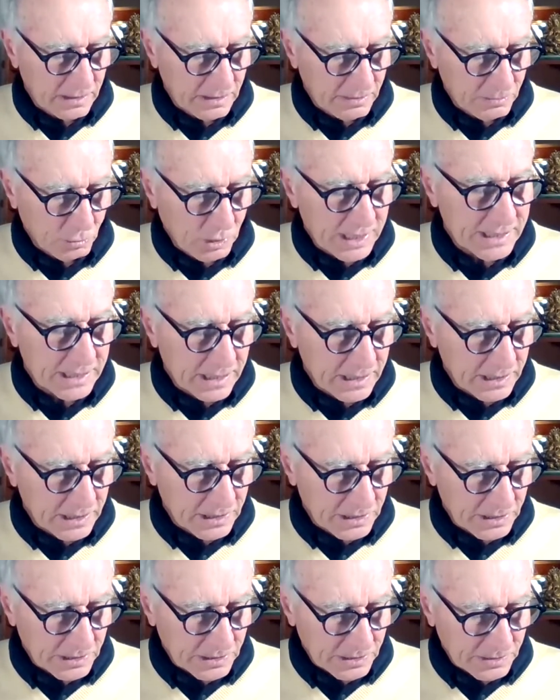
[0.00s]

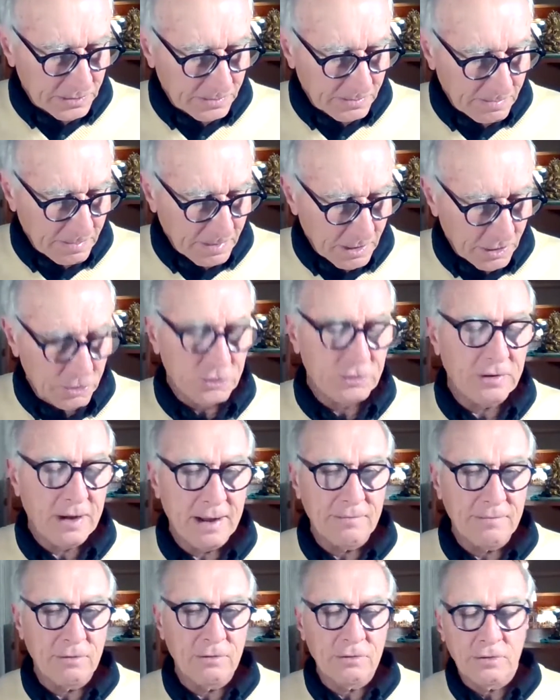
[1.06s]
Westerners who
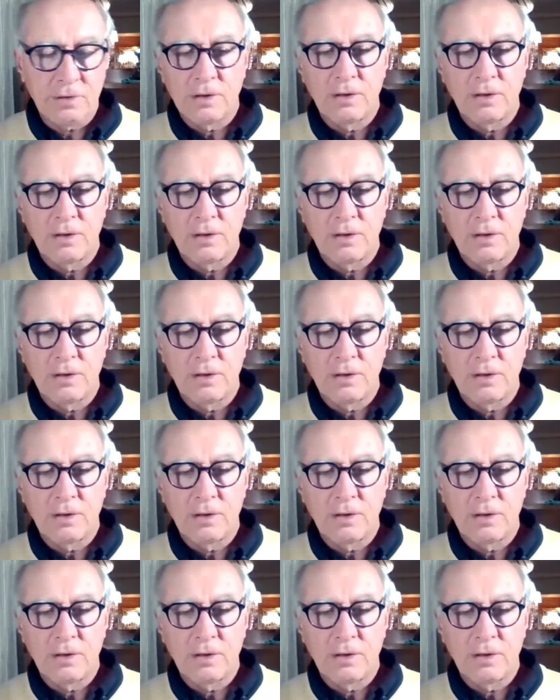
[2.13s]
traveled